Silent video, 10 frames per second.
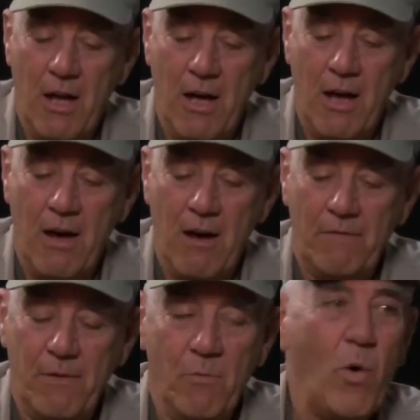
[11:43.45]

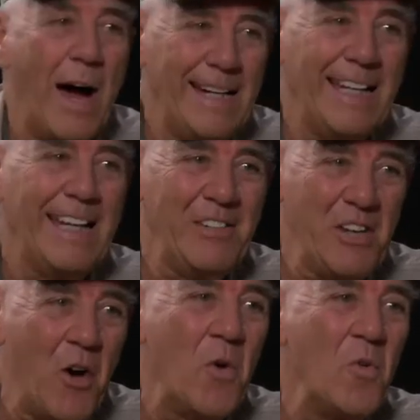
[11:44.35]
from widely
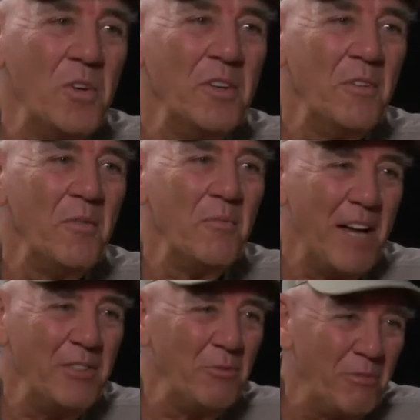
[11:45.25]
known
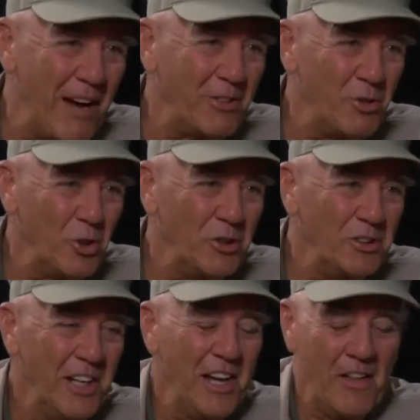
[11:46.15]
manufacturers
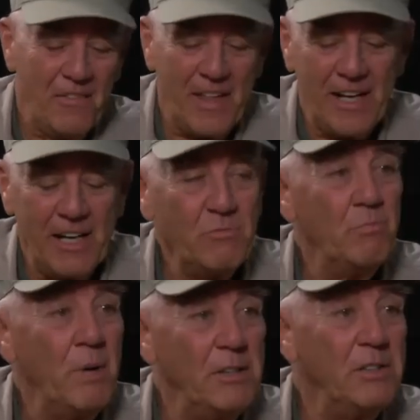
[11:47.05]
that
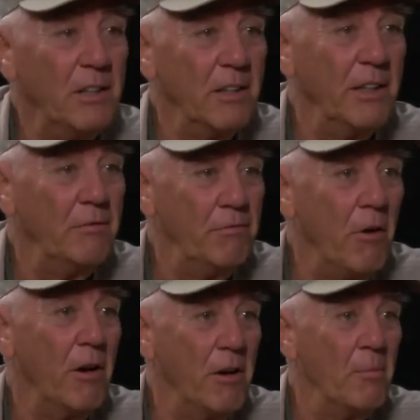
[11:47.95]
had basically
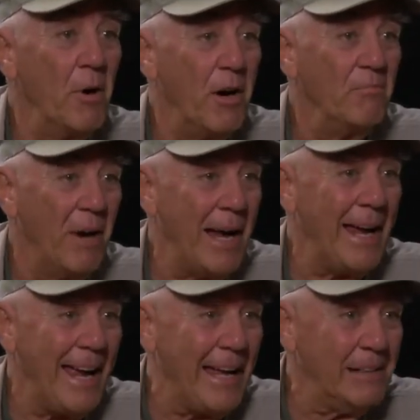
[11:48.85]
fallen apart in my
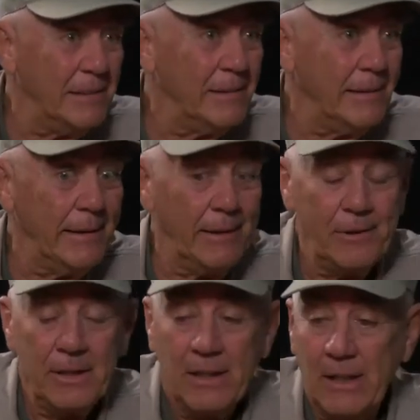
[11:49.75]
hand. You
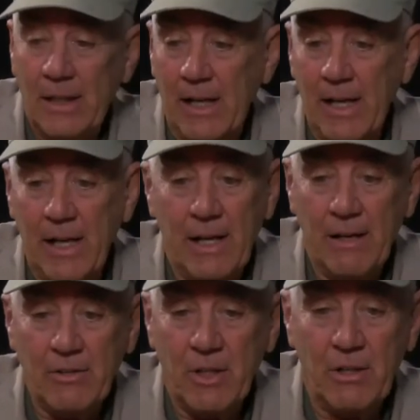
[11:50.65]
know,
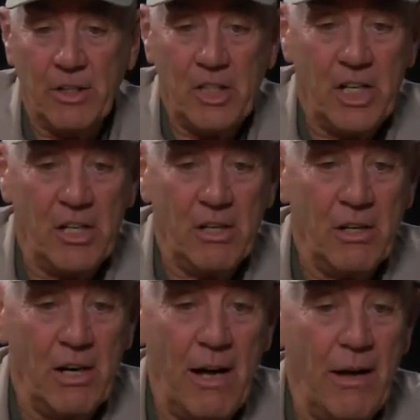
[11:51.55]
a
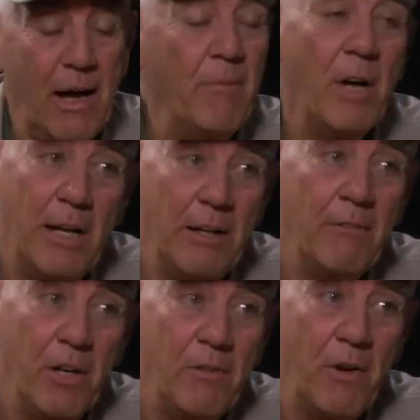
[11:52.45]
year. I
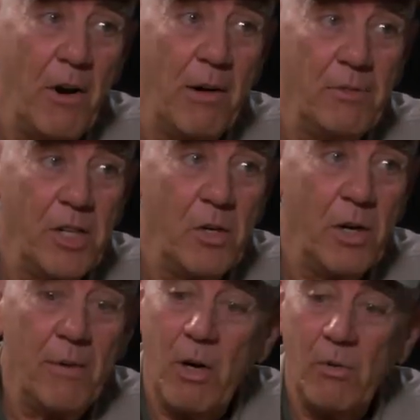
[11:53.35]
live on a farm, so
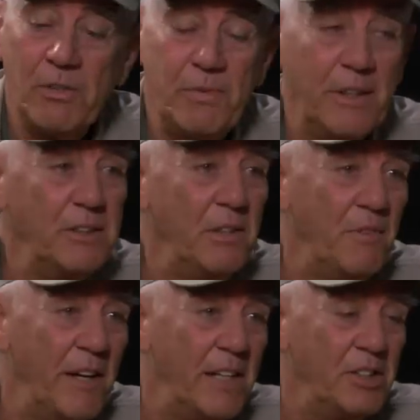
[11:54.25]
I'm always fixing
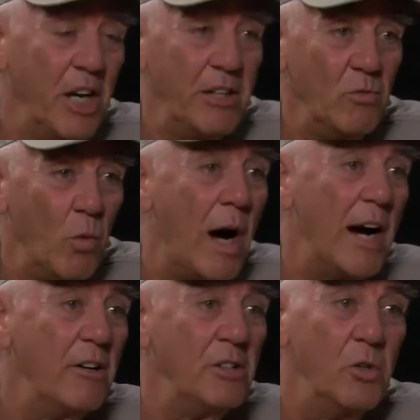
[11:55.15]
fence, cutting
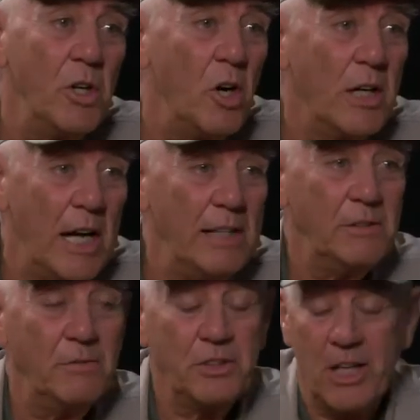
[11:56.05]
wire, doing all kinds
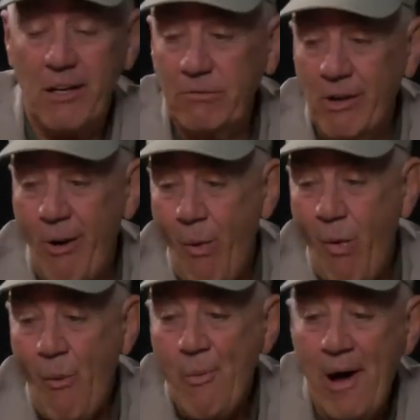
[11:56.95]
of stuff.
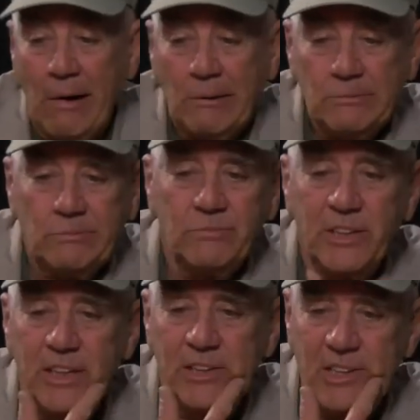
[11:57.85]
But
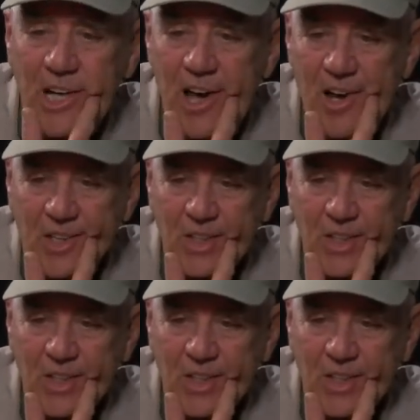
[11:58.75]
this, I